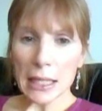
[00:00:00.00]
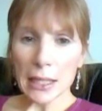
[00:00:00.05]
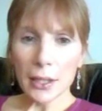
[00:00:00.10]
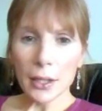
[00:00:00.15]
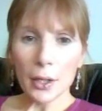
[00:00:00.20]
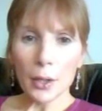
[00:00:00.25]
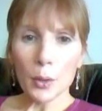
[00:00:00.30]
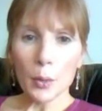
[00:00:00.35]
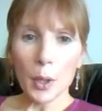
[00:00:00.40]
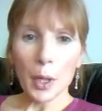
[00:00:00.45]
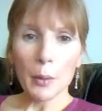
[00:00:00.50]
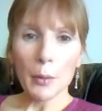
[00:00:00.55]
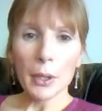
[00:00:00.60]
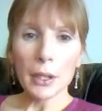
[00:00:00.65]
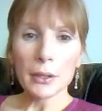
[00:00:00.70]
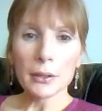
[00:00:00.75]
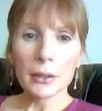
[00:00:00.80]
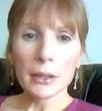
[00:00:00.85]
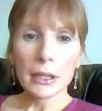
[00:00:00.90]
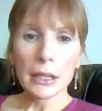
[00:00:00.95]
So
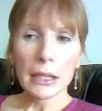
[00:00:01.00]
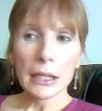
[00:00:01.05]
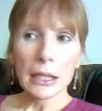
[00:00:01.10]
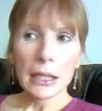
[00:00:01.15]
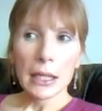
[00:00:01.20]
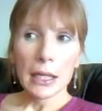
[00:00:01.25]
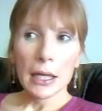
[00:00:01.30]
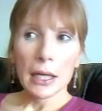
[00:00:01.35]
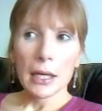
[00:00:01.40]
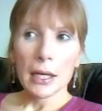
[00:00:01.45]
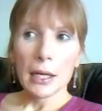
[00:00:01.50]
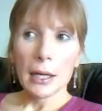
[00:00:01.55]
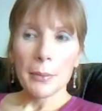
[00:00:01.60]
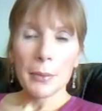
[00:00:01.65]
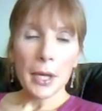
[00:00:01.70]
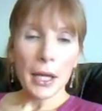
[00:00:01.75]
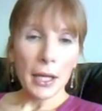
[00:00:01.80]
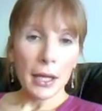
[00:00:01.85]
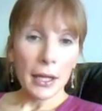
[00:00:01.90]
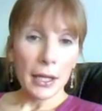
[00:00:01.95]
yes,
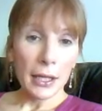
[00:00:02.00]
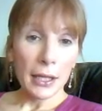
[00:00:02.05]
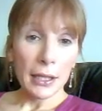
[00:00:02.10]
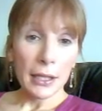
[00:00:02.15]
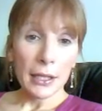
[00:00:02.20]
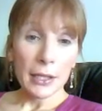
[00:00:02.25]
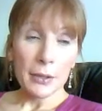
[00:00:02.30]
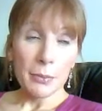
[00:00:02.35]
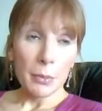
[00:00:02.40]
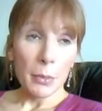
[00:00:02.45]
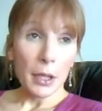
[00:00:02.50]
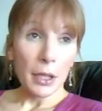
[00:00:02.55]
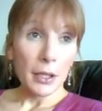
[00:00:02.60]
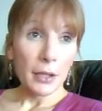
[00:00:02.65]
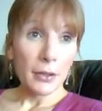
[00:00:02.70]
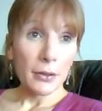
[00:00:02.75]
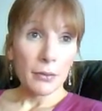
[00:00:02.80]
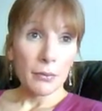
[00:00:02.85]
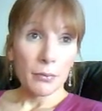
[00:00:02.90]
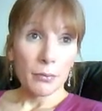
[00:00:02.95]
things
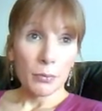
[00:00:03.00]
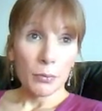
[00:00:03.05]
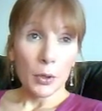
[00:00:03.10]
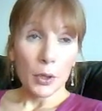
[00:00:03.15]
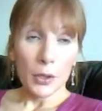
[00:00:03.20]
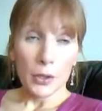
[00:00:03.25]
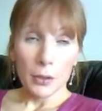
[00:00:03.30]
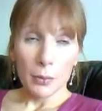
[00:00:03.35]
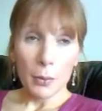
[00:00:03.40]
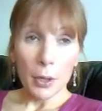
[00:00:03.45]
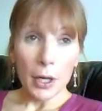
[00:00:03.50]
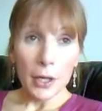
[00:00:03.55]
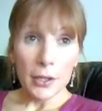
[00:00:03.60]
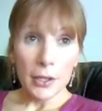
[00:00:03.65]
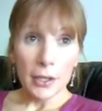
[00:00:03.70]
did go quite well.